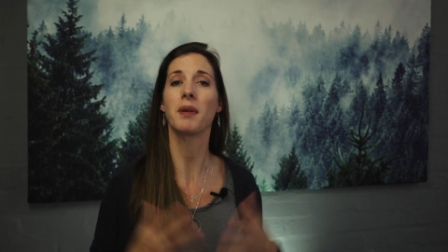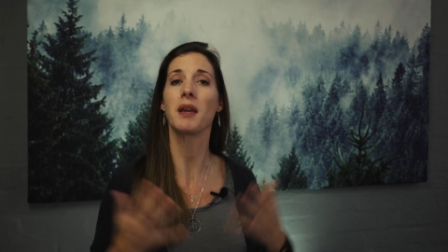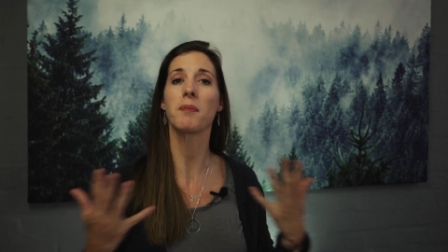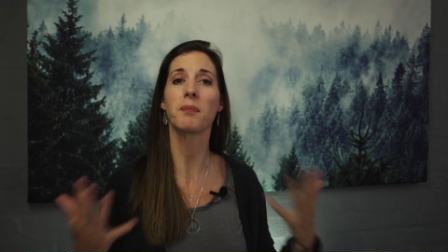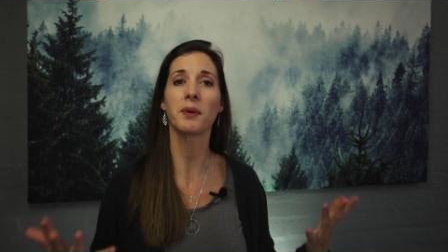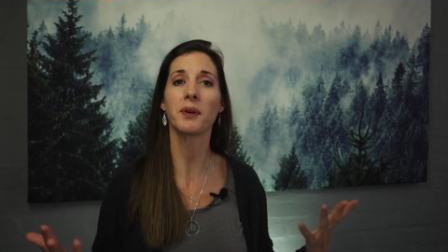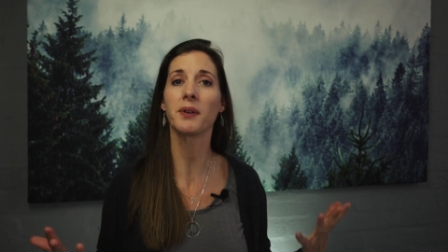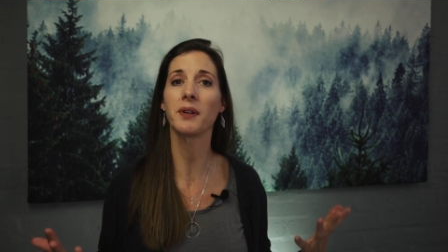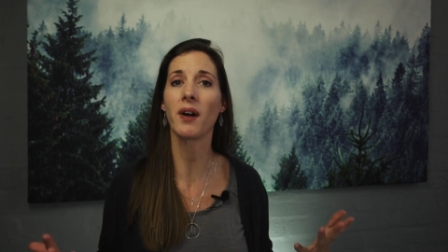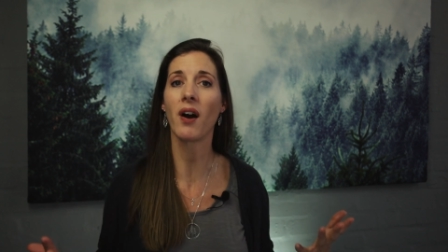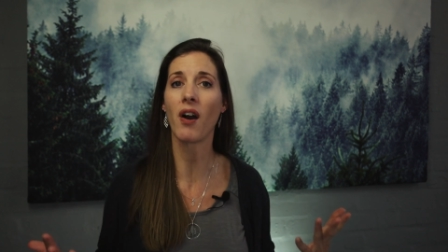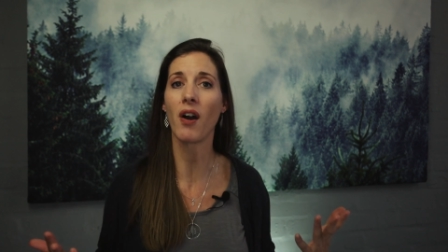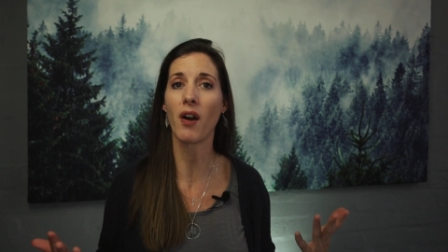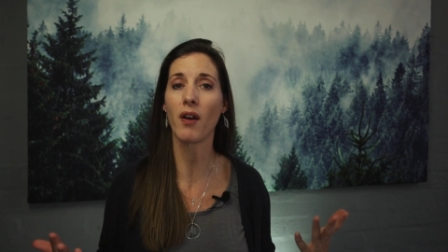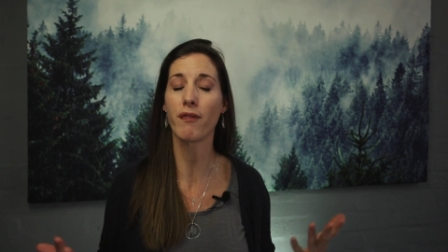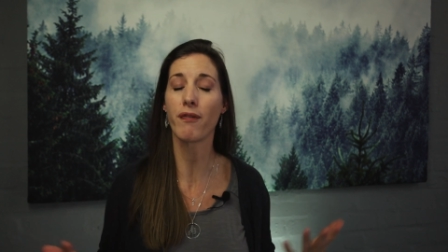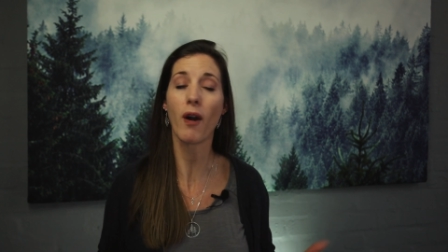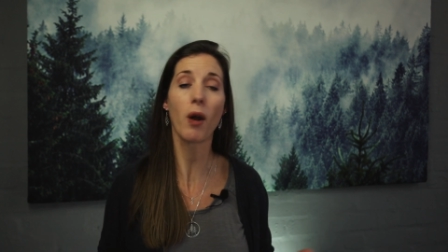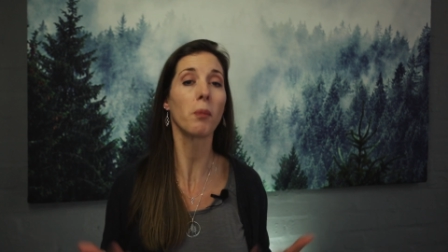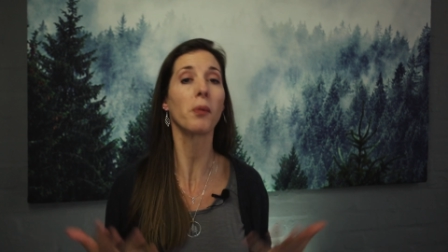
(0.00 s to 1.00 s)
People are
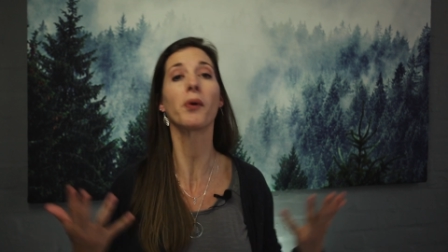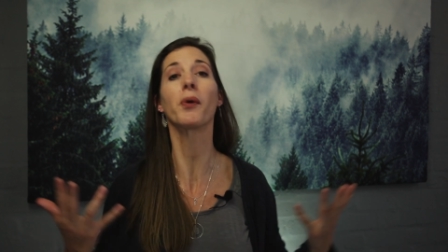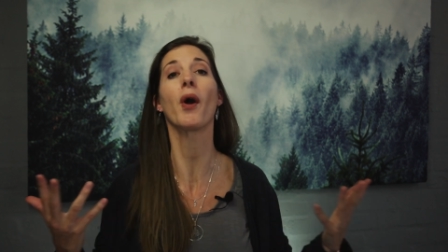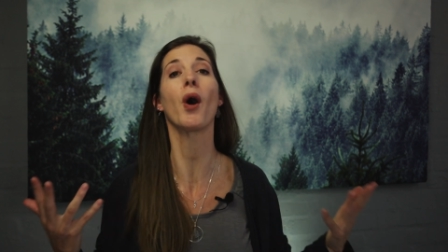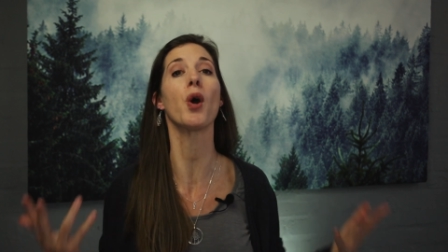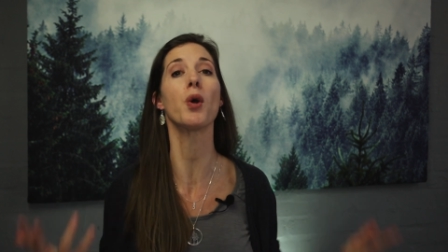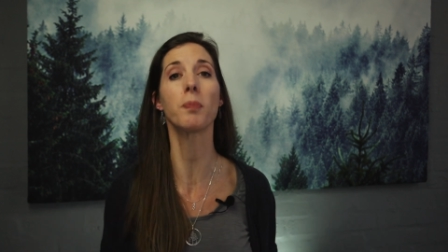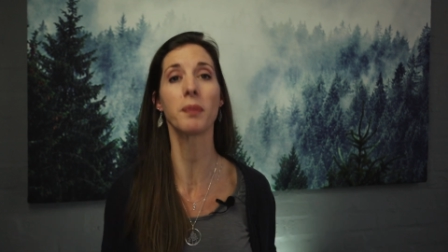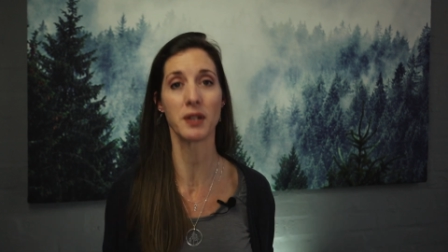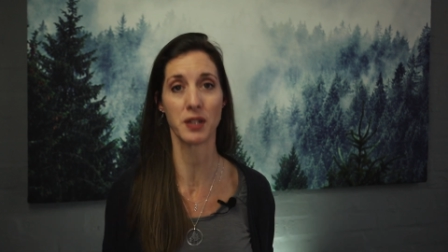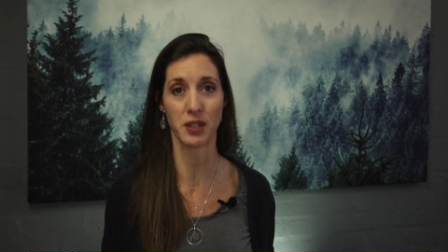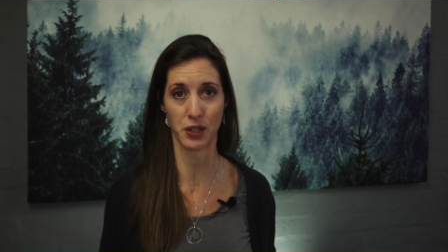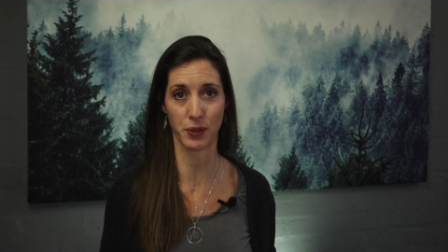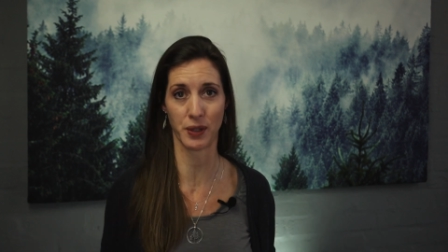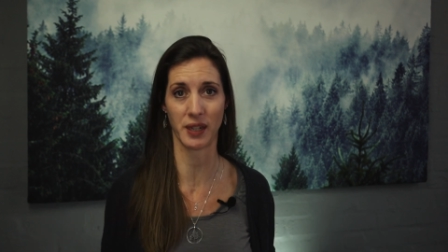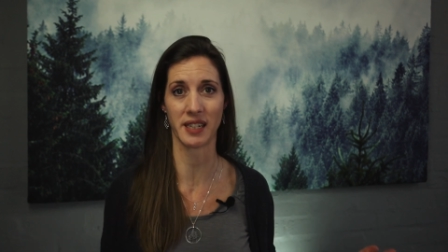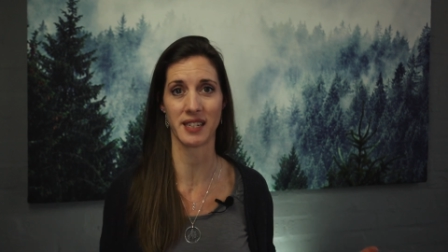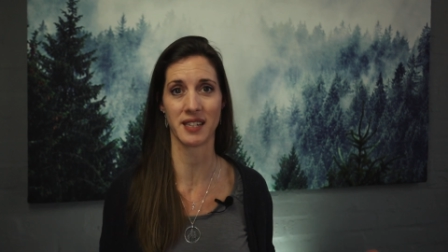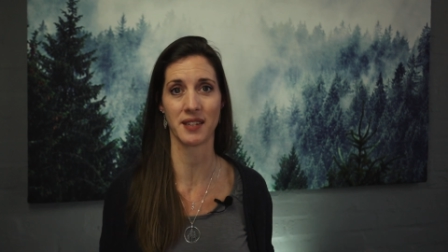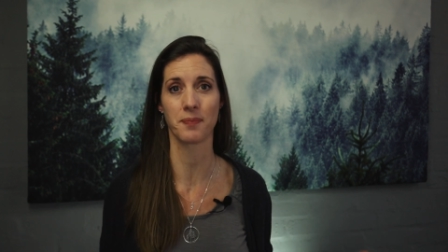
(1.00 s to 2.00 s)
far more open to
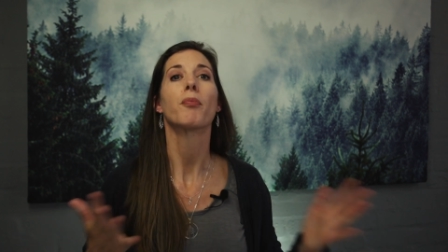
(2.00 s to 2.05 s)
it.